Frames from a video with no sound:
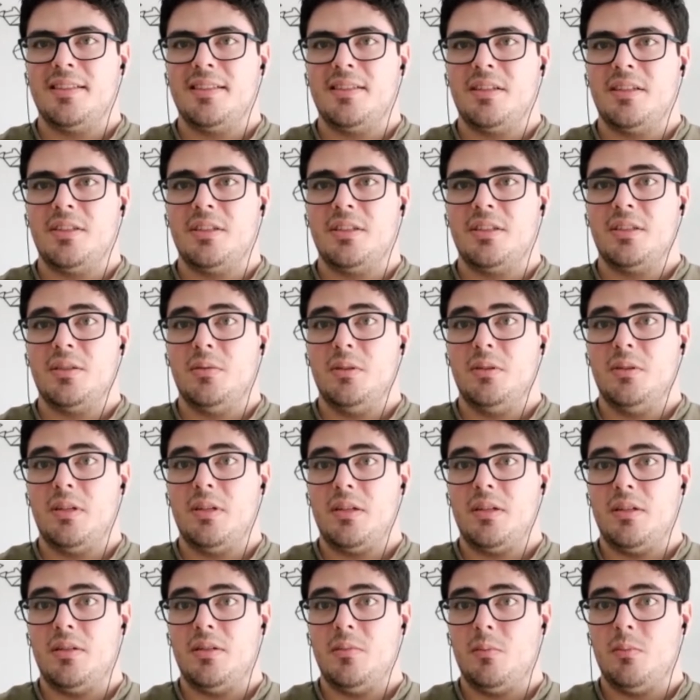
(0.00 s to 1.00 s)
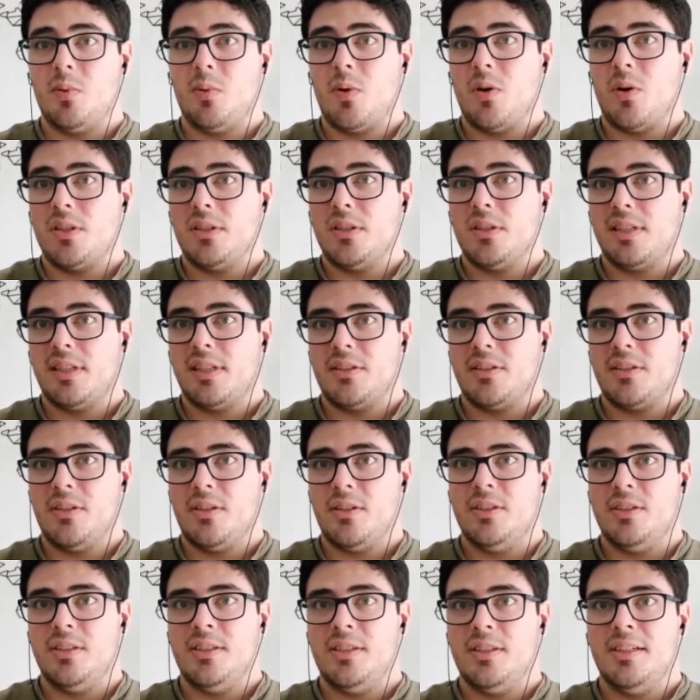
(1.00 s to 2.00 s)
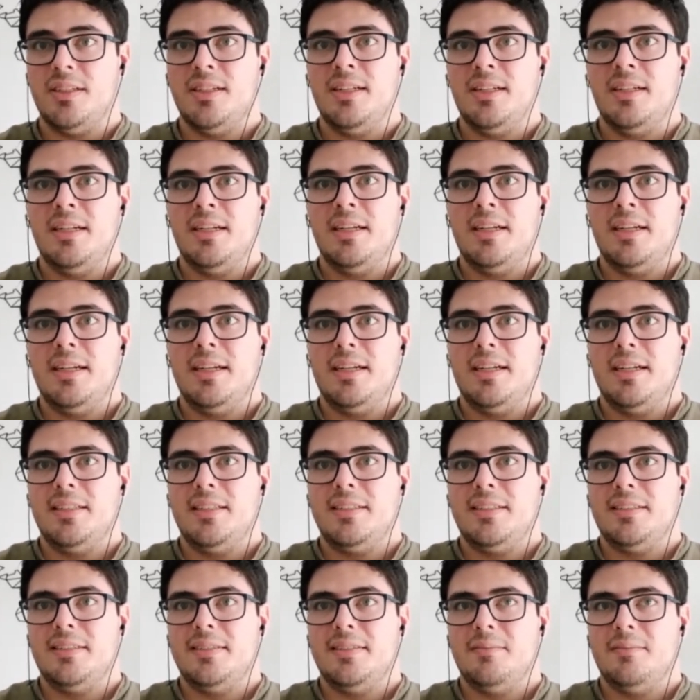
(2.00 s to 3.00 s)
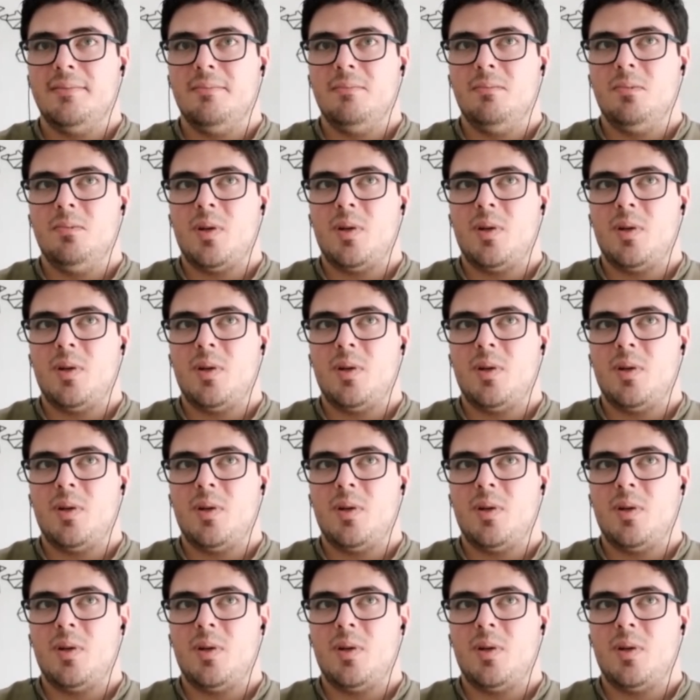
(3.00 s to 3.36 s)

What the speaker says: such an important technology, and